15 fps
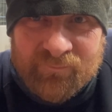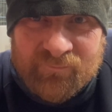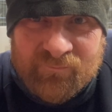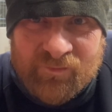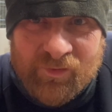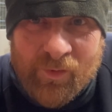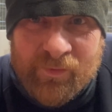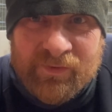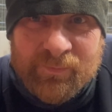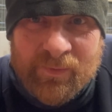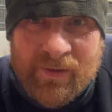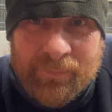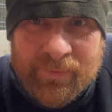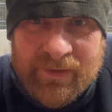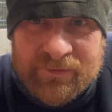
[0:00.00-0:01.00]
Sorry to be
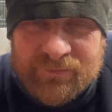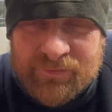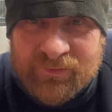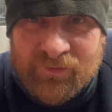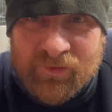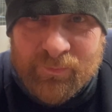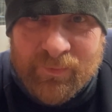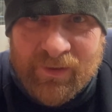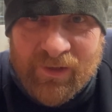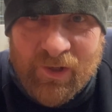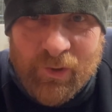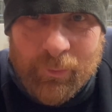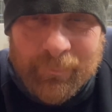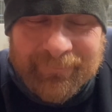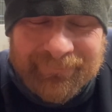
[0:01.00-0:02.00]
a picture of doom and
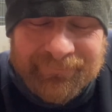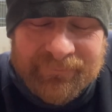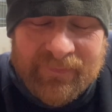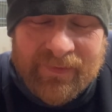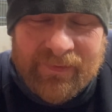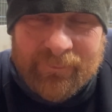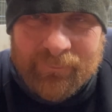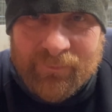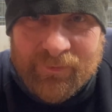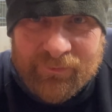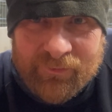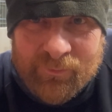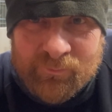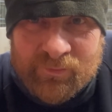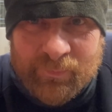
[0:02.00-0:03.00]
gloom, but
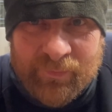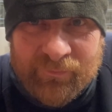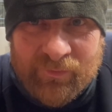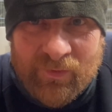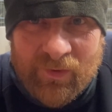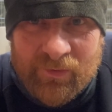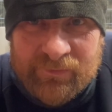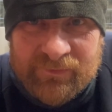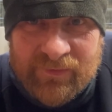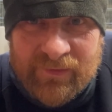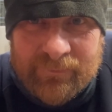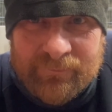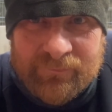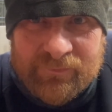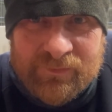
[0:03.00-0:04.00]
thumbs up if you liked
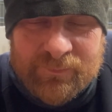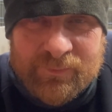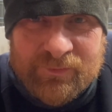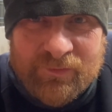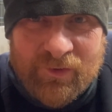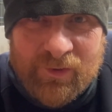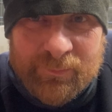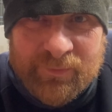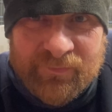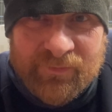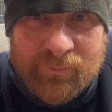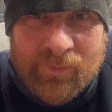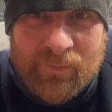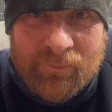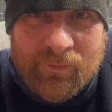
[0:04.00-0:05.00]
it. Subscribe if you
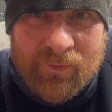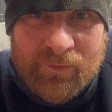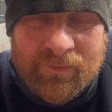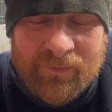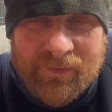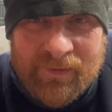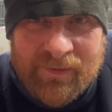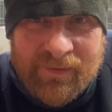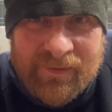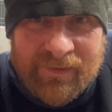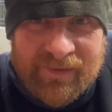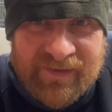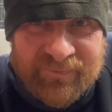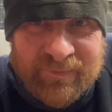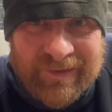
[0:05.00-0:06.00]
want more.
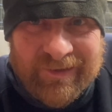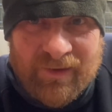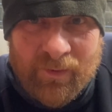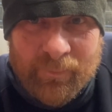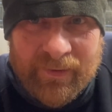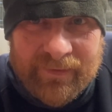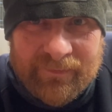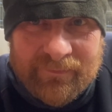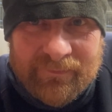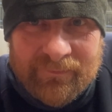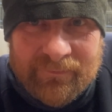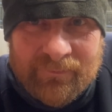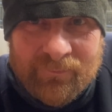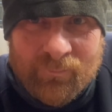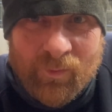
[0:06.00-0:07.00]
Leave me a comment.
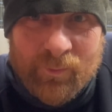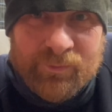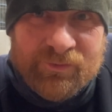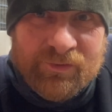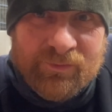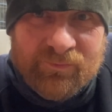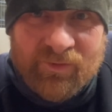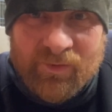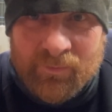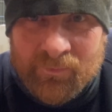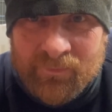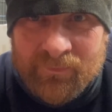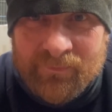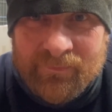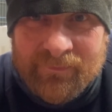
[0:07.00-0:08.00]
What would you do?
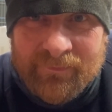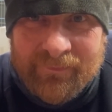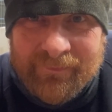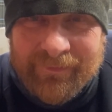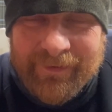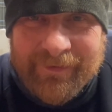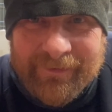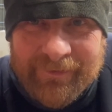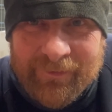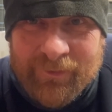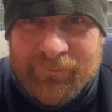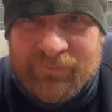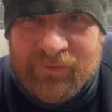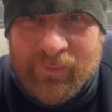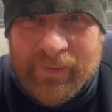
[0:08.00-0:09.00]

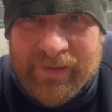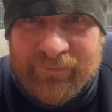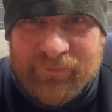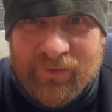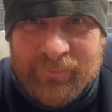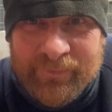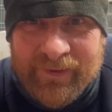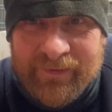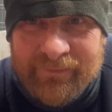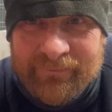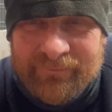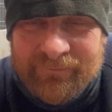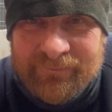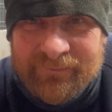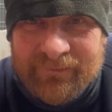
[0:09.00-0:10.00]
Love to hear from you.
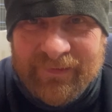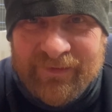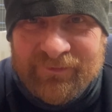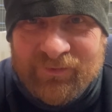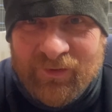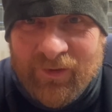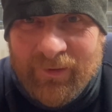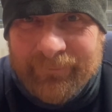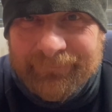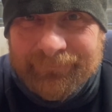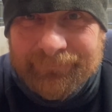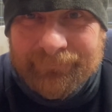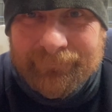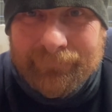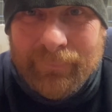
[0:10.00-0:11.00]
Thanks a lot.
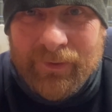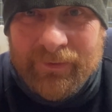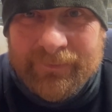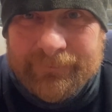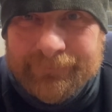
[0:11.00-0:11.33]
Bye.